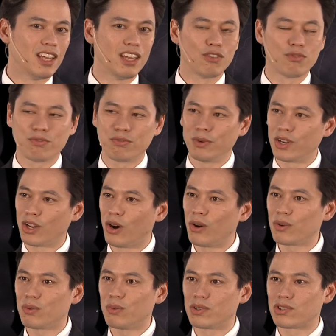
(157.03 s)
If we
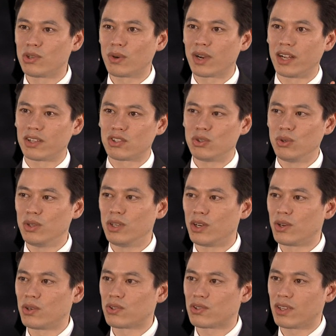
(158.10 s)
don't, we still got two
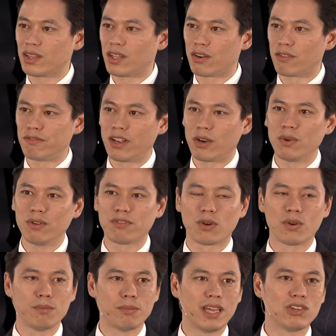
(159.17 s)
years that are very,
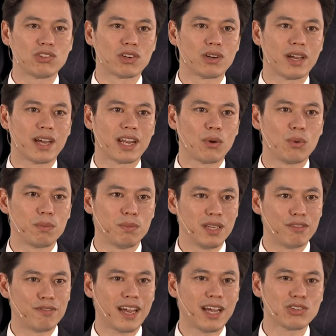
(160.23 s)
very major, and I would
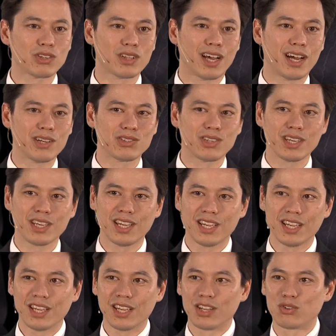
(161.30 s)
be evangelizing,
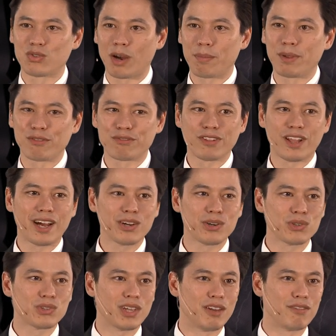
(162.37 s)
dropping
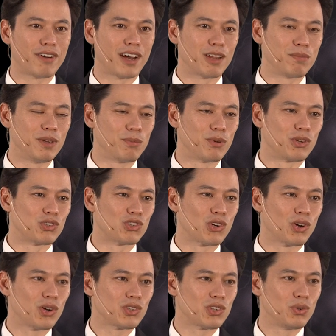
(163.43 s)
flyers, inviting people to
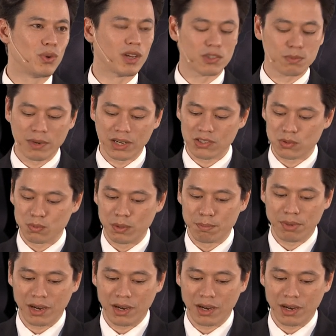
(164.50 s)
church, doing as much as we